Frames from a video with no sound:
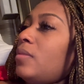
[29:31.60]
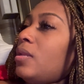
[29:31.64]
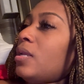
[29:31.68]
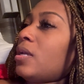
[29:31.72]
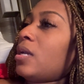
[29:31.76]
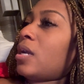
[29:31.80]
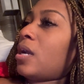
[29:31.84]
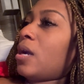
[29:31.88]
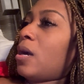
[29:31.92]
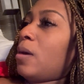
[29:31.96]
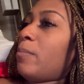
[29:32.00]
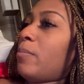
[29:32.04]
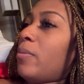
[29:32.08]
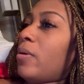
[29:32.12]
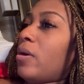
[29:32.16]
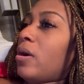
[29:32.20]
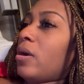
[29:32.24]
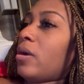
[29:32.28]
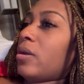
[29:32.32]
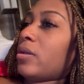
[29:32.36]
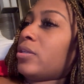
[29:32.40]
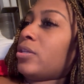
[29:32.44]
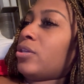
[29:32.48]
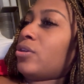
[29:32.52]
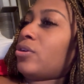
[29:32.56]
Gumball,
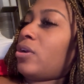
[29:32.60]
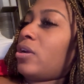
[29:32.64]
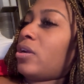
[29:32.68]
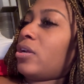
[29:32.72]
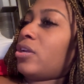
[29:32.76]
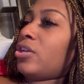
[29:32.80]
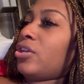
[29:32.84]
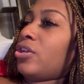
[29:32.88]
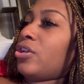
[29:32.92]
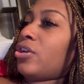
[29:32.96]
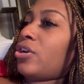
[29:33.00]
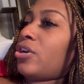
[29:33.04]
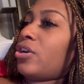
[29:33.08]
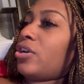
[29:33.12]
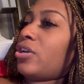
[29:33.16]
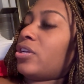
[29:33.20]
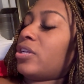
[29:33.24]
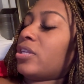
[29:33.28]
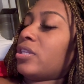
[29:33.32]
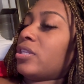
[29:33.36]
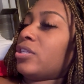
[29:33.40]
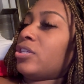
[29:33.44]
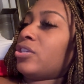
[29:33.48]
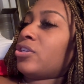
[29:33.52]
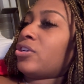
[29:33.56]

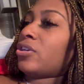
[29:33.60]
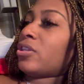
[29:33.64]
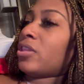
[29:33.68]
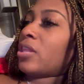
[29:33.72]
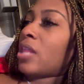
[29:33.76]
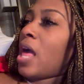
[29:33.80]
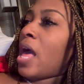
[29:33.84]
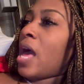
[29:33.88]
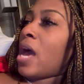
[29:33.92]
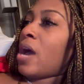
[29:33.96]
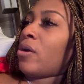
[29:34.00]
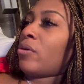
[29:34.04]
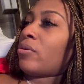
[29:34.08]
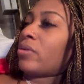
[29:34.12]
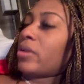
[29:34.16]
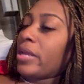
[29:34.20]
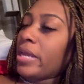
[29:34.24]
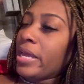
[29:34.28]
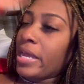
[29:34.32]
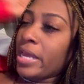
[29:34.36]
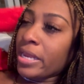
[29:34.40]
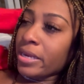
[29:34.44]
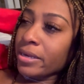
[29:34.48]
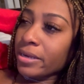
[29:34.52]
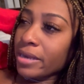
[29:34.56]
you're loud
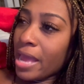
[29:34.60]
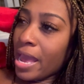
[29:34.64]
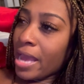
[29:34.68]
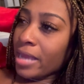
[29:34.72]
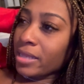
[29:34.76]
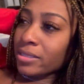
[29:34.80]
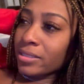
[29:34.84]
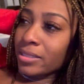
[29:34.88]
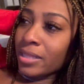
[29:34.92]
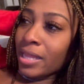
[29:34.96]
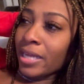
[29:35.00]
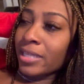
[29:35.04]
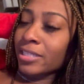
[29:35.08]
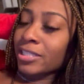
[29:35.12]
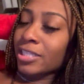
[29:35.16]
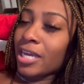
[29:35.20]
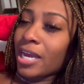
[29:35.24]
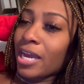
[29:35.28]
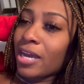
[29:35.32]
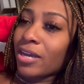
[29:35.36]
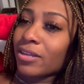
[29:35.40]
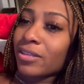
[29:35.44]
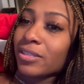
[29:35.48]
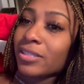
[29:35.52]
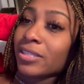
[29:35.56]
and acting like
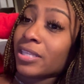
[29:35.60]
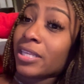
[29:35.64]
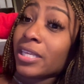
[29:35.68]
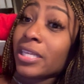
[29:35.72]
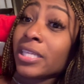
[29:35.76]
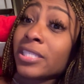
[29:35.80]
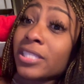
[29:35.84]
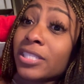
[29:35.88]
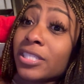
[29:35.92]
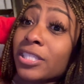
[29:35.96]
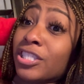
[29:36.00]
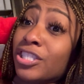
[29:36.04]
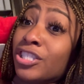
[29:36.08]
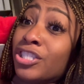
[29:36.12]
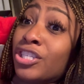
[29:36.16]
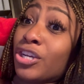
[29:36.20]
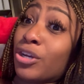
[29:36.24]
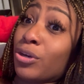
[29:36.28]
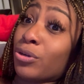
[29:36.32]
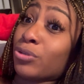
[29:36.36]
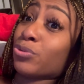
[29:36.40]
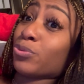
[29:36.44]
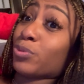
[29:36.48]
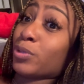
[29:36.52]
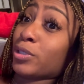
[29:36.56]
child. This
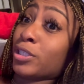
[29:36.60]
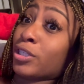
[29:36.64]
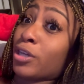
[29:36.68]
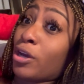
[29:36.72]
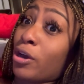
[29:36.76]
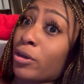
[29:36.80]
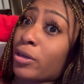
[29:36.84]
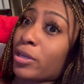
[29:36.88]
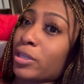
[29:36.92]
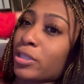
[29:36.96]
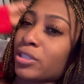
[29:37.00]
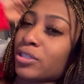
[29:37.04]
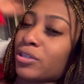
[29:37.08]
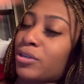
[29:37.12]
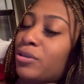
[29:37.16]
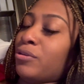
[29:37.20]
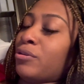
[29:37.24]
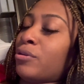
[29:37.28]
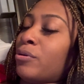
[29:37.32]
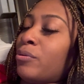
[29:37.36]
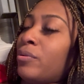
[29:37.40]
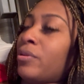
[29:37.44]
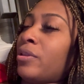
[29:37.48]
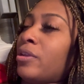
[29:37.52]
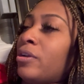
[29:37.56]
children talking, so you
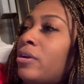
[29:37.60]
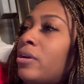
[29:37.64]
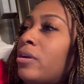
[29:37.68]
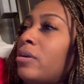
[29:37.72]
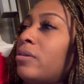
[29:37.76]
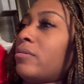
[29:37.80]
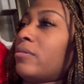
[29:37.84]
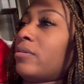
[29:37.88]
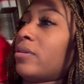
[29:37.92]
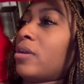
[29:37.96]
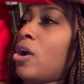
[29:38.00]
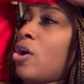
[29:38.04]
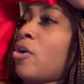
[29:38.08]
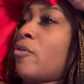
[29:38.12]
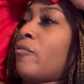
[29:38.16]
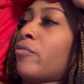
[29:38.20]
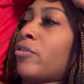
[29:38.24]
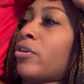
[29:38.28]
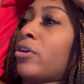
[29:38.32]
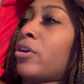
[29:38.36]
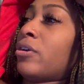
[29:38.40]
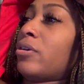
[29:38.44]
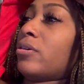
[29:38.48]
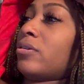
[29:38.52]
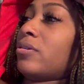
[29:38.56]
know they're
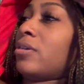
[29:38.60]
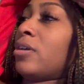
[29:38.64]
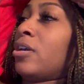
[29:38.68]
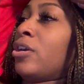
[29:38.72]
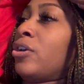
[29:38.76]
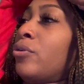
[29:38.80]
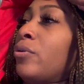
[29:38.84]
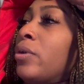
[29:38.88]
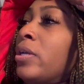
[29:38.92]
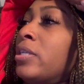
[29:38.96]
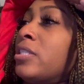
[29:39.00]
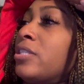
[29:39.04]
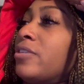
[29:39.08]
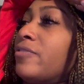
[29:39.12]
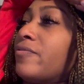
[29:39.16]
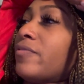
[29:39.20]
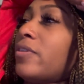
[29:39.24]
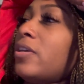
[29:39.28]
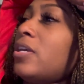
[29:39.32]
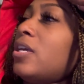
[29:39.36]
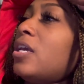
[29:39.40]
over-aggressive.